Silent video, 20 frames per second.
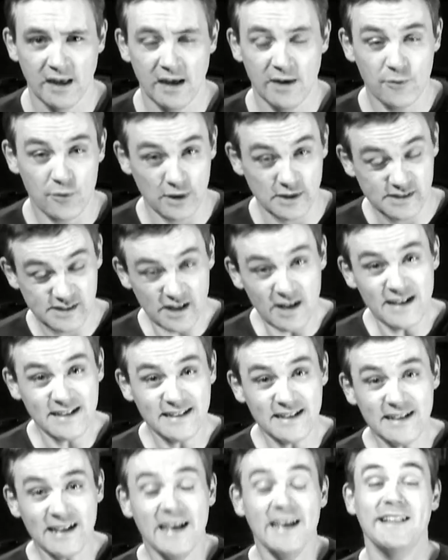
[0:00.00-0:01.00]
If we're
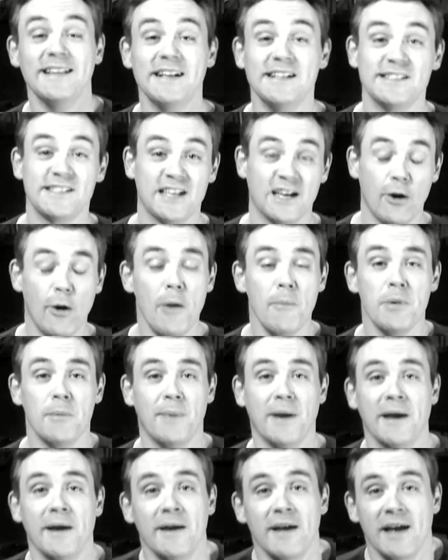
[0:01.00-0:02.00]
excited, it tends to go up a
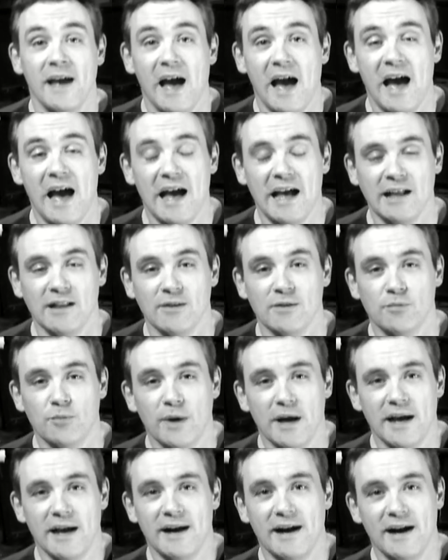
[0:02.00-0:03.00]
bit, and
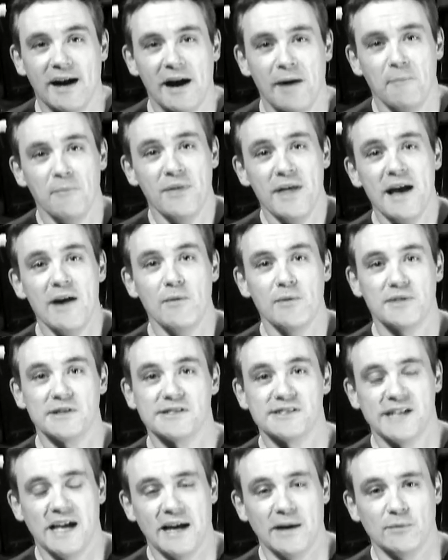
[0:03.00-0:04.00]
we're up there with the
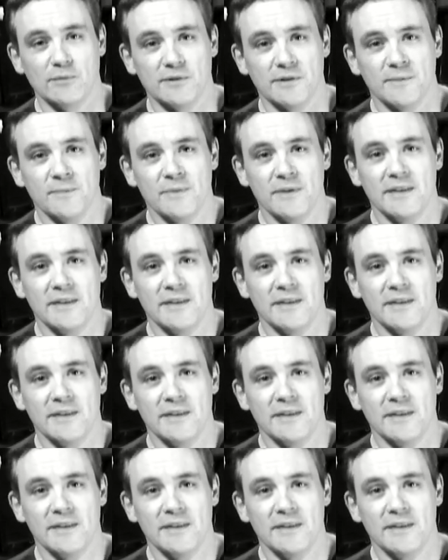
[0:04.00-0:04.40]
sound.